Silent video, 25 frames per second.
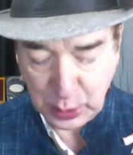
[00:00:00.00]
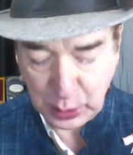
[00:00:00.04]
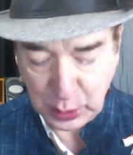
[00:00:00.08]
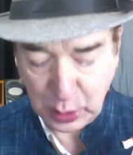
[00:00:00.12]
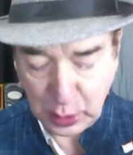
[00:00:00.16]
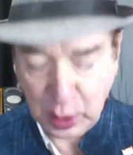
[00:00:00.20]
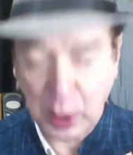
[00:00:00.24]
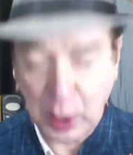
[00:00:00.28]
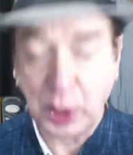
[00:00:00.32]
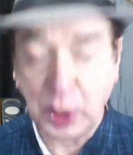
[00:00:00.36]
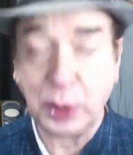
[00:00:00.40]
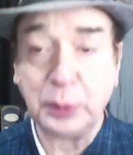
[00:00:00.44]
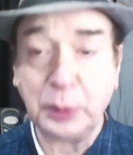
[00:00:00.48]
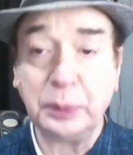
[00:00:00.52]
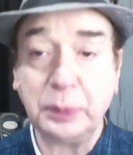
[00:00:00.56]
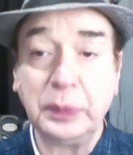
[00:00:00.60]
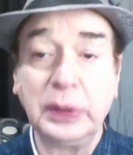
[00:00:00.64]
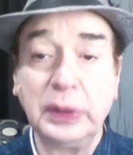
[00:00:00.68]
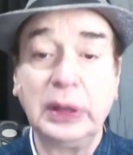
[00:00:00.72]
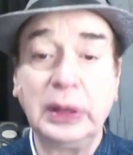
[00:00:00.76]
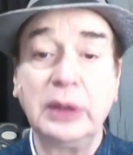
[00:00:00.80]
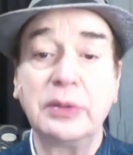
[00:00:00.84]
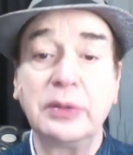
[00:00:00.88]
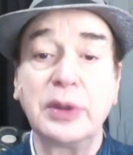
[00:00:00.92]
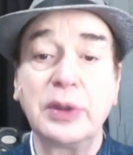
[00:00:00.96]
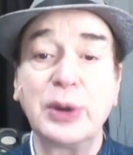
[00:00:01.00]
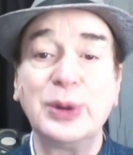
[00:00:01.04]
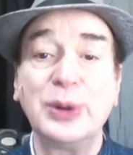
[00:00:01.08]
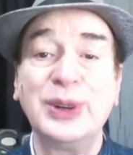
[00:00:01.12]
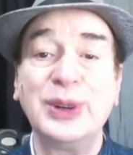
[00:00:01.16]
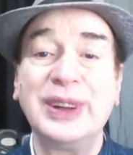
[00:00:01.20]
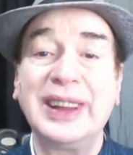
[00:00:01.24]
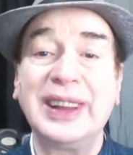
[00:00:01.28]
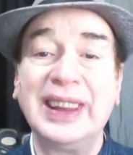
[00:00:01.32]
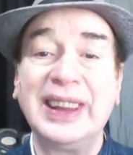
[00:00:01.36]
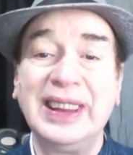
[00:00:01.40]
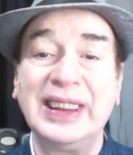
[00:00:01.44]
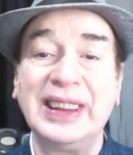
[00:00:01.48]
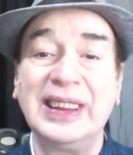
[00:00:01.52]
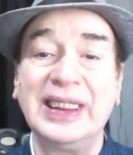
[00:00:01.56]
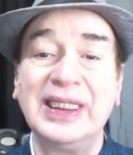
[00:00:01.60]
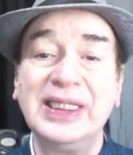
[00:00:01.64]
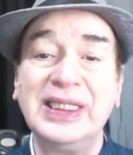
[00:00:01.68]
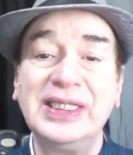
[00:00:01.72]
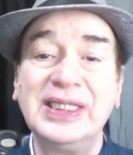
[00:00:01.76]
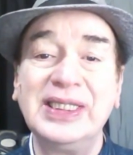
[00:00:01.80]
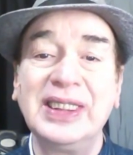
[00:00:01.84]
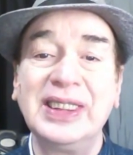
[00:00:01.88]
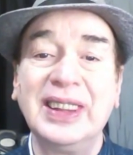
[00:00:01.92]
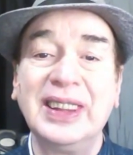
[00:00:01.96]
uh, give you
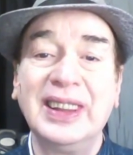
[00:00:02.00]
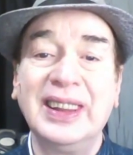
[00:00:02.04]
is